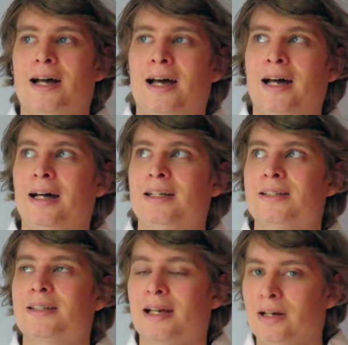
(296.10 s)

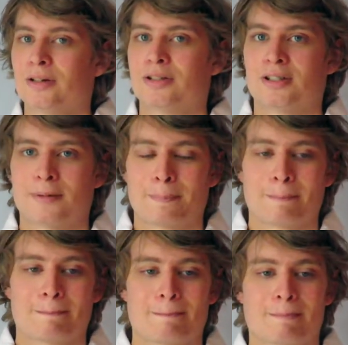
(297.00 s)
And they lost
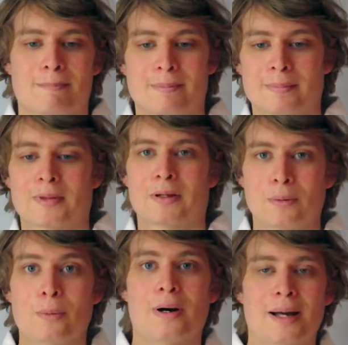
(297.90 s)

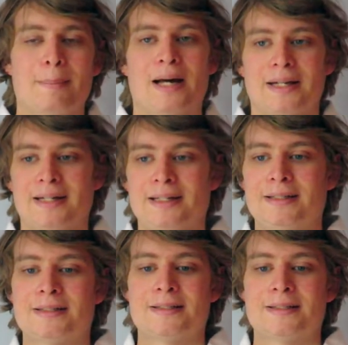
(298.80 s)
quite badly.